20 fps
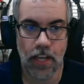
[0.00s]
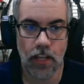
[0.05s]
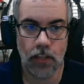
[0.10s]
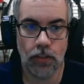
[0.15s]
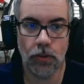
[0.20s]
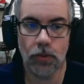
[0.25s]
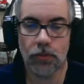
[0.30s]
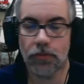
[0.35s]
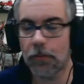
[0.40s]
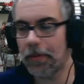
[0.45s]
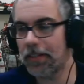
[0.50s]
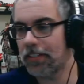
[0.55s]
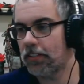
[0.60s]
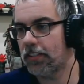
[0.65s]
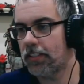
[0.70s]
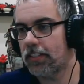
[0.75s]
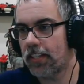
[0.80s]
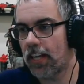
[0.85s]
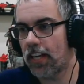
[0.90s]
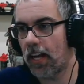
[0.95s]
Loose
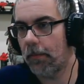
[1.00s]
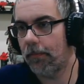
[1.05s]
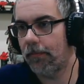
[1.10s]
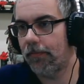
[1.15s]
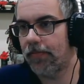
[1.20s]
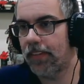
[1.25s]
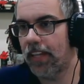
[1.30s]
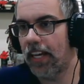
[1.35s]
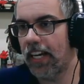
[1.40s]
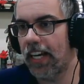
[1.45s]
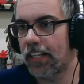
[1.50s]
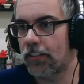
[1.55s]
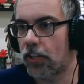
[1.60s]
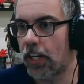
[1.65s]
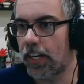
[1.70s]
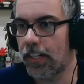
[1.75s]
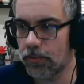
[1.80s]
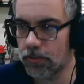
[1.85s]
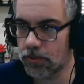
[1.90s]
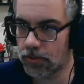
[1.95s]
formation's a
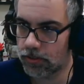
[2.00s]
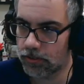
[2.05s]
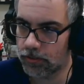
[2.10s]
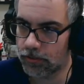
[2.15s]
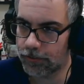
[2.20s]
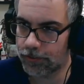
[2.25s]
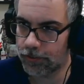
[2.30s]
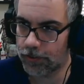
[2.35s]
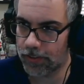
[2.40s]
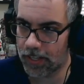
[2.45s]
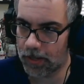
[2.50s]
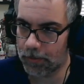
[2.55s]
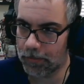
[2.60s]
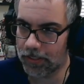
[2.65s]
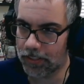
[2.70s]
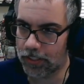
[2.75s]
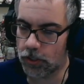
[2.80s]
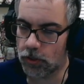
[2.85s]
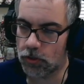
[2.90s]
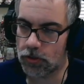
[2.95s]
change for them.
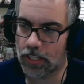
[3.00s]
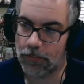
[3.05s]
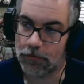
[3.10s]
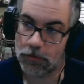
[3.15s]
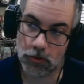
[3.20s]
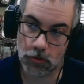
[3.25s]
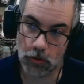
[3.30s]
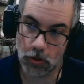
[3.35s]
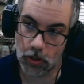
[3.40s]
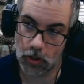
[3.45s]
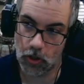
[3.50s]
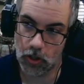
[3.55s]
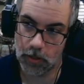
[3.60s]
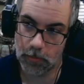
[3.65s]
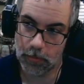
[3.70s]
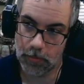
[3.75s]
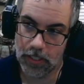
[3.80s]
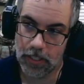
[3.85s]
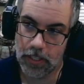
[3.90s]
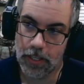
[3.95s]
They used to have strong
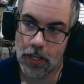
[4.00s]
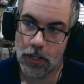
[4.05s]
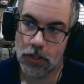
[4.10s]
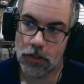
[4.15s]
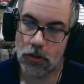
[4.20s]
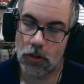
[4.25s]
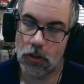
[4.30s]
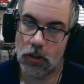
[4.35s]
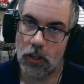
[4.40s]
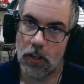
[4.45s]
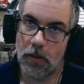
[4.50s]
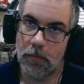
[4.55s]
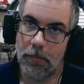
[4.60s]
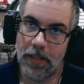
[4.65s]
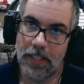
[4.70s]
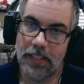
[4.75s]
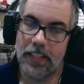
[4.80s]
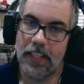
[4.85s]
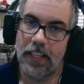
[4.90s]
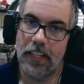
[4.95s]
arm. Strong arm
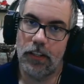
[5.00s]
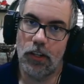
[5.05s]
meant that